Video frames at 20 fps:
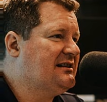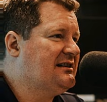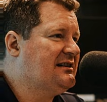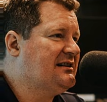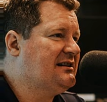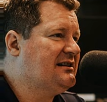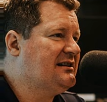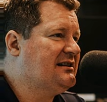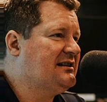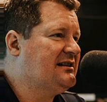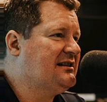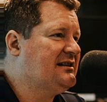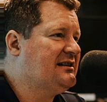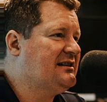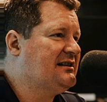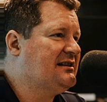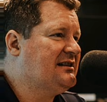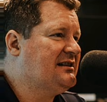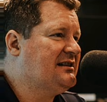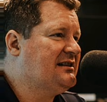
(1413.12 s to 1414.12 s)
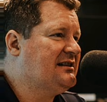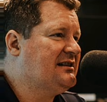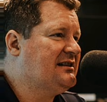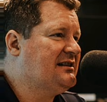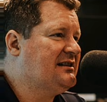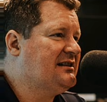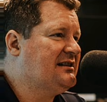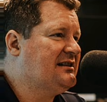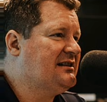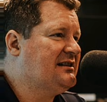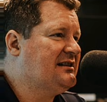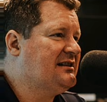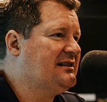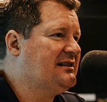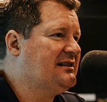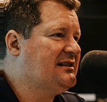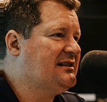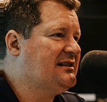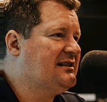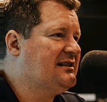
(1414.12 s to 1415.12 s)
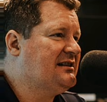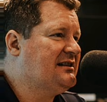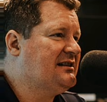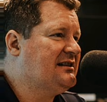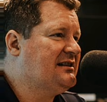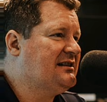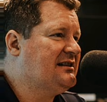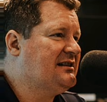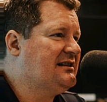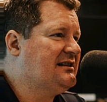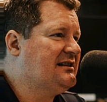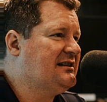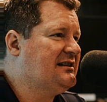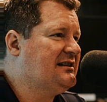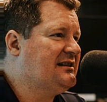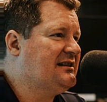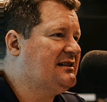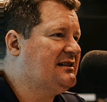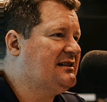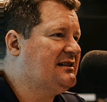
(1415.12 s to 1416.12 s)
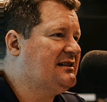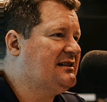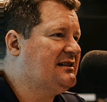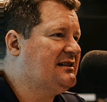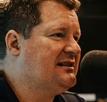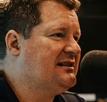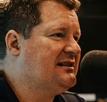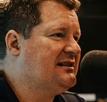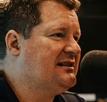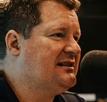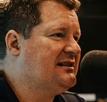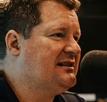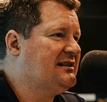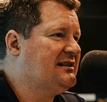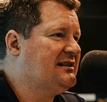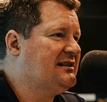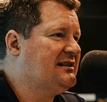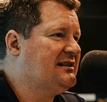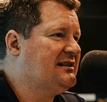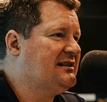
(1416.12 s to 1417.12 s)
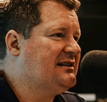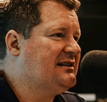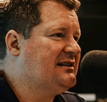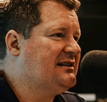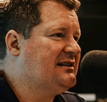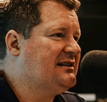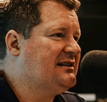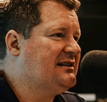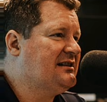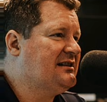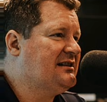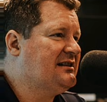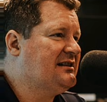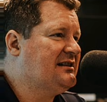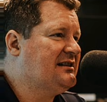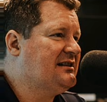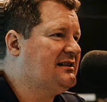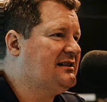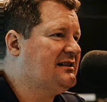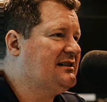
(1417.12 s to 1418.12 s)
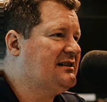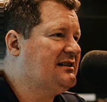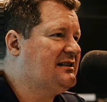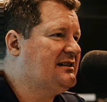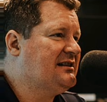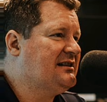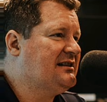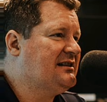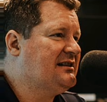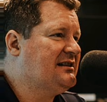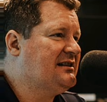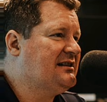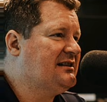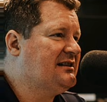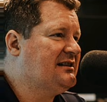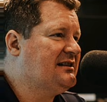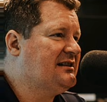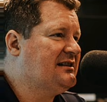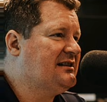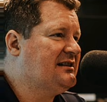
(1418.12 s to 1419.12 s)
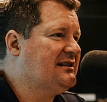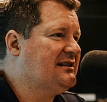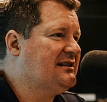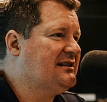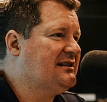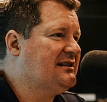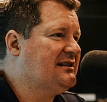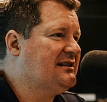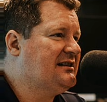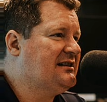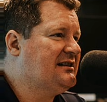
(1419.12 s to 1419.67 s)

This is a still picture; no speech is visible.